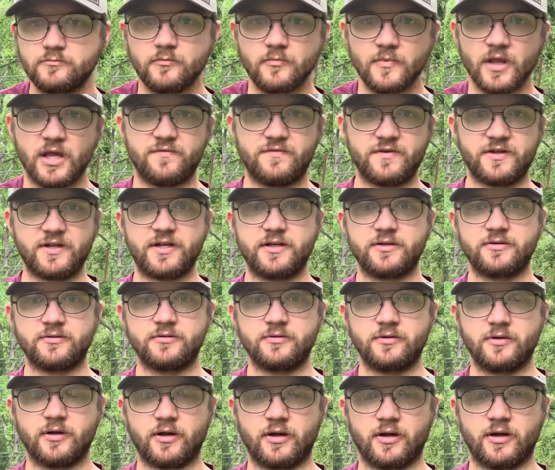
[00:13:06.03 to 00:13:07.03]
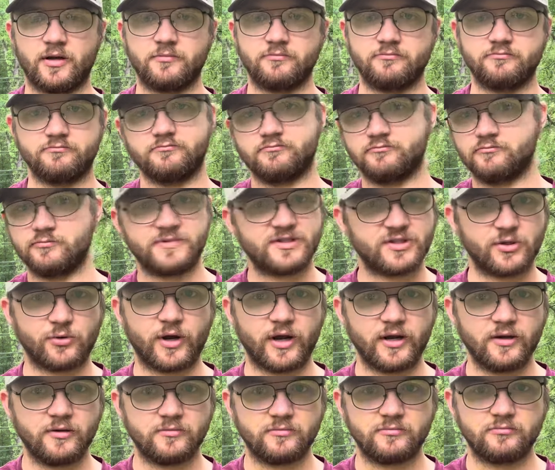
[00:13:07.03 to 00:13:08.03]
If you didn't, it's
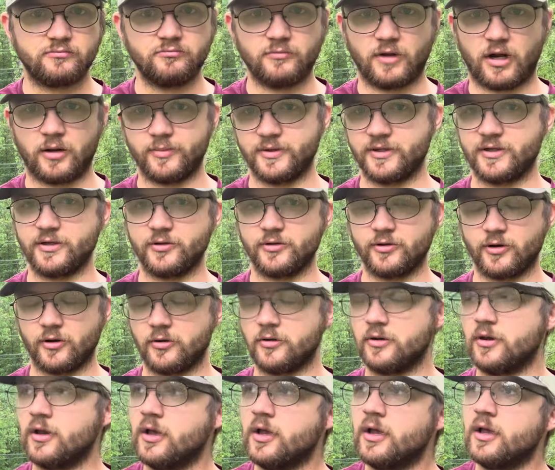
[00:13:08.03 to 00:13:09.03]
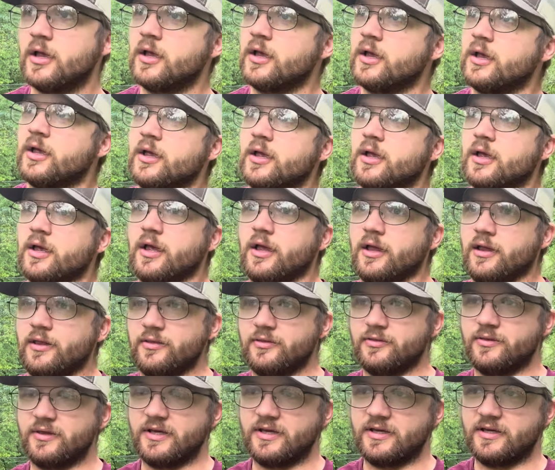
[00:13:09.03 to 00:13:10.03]
okay. Not a big deal at all.
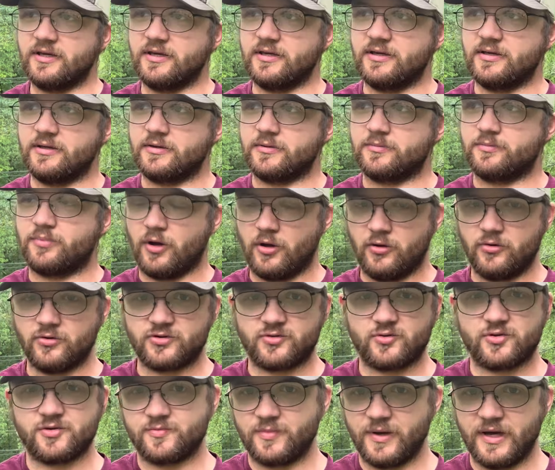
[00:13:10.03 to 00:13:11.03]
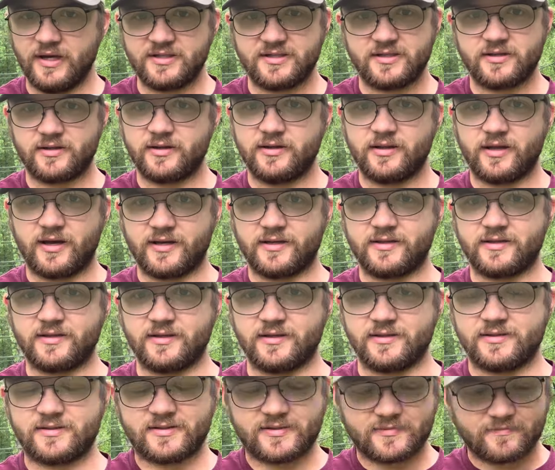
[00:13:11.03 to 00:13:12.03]
The post was basically like
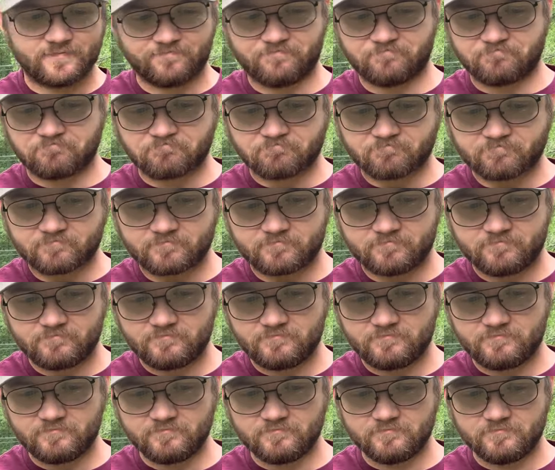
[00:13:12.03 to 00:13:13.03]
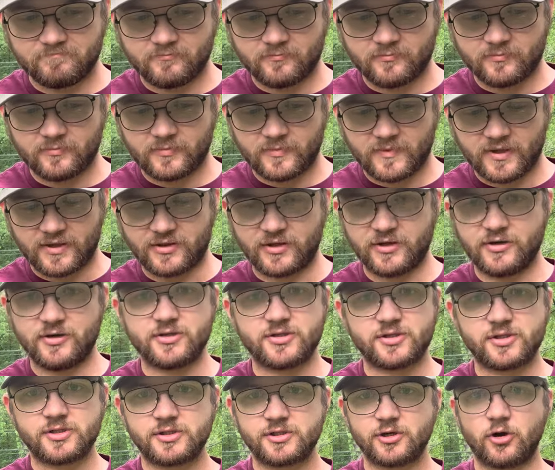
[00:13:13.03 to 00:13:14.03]
this. There
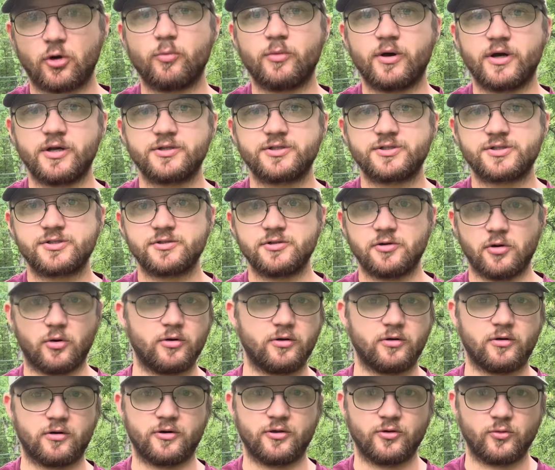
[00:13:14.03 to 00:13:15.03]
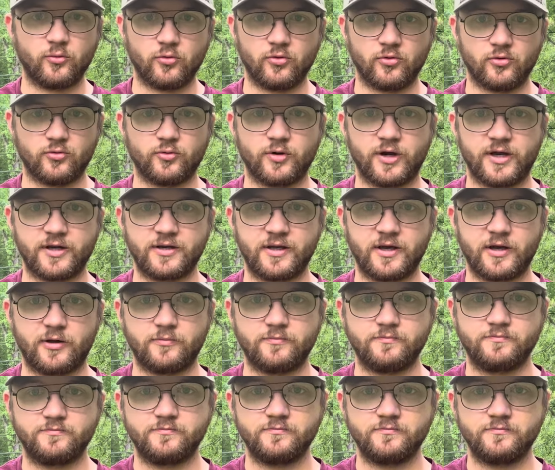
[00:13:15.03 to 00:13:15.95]
is so much going on in the world right now.